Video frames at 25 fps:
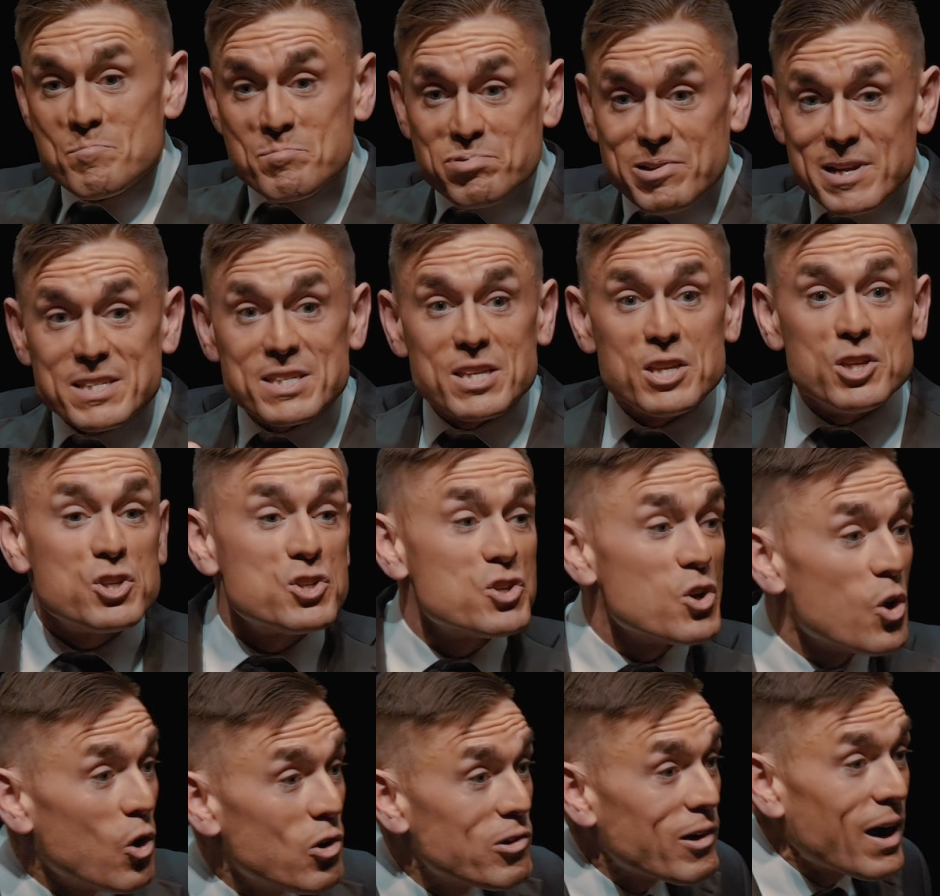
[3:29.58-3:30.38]
Pretty
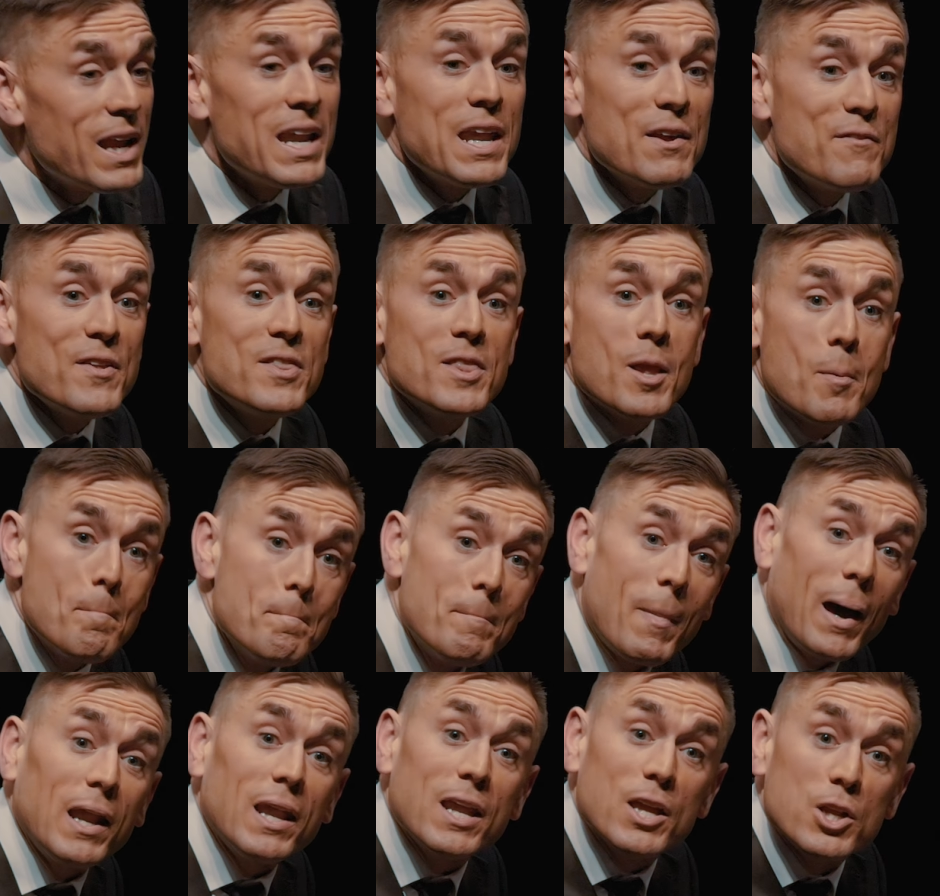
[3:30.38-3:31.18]
sure I live in the
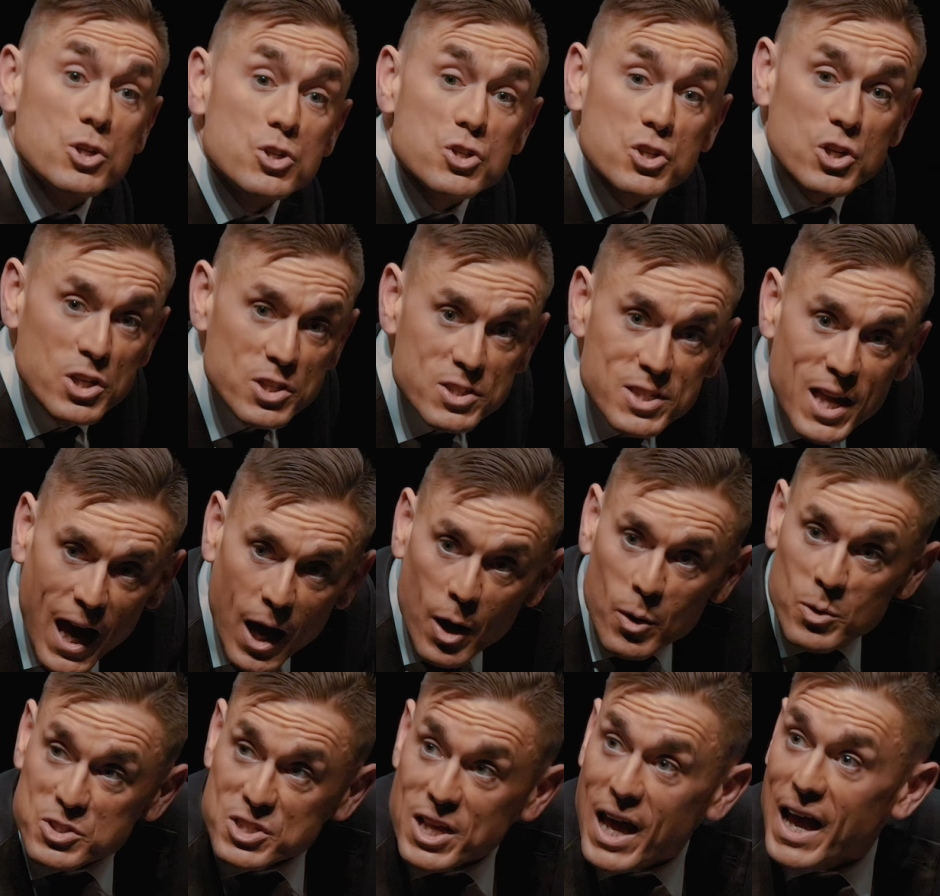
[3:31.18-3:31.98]
Mullinger's
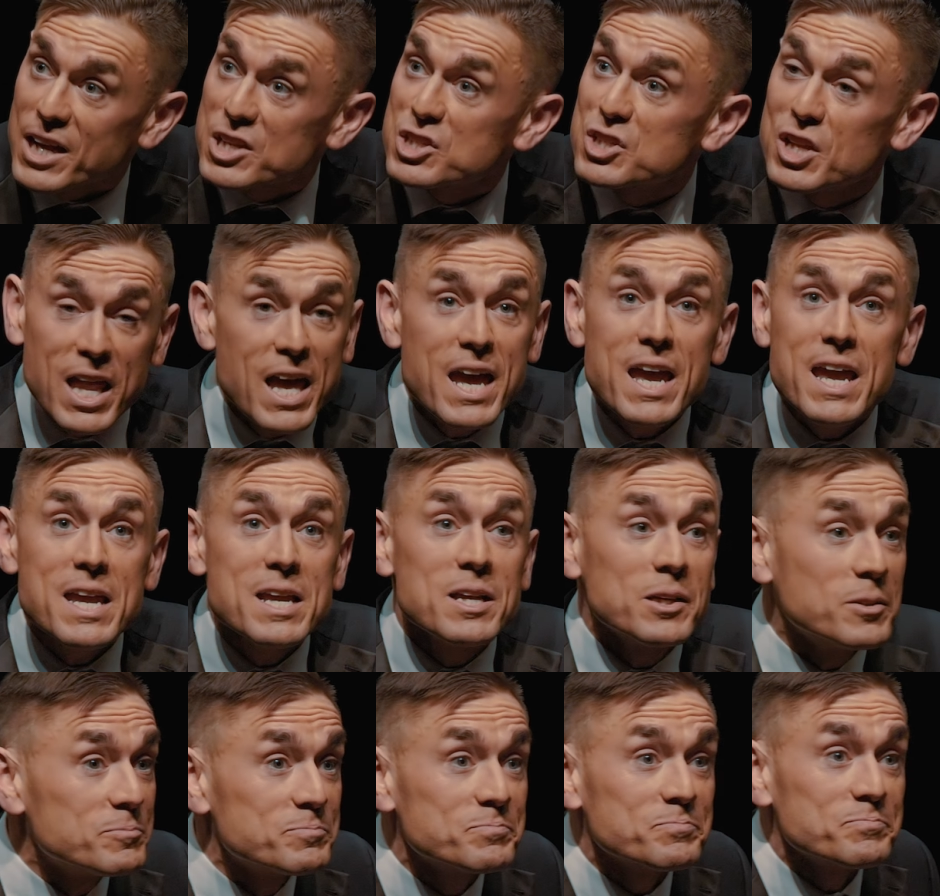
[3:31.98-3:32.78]
house, actually.